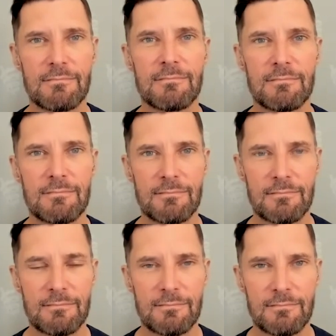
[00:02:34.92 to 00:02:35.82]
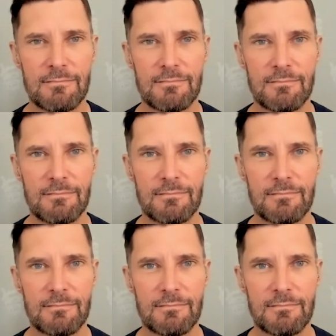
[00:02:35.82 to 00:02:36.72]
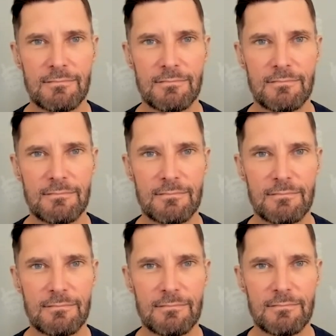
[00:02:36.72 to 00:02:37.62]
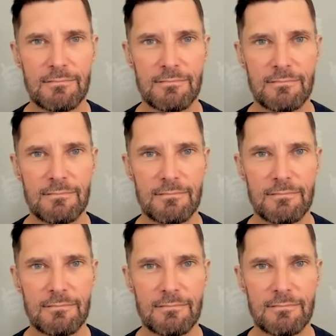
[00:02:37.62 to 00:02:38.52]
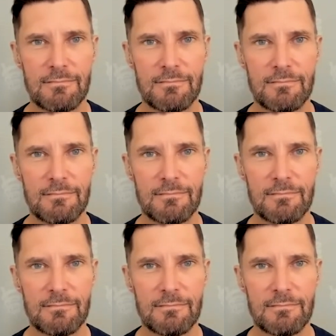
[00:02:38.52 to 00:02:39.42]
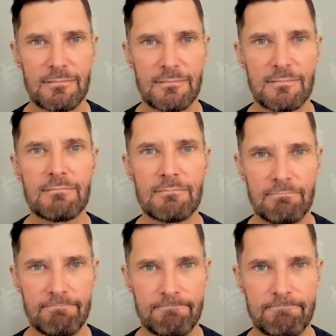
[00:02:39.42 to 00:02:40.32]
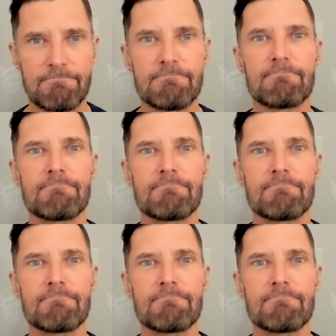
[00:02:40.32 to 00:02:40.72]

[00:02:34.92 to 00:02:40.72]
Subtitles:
The person shown says nothing.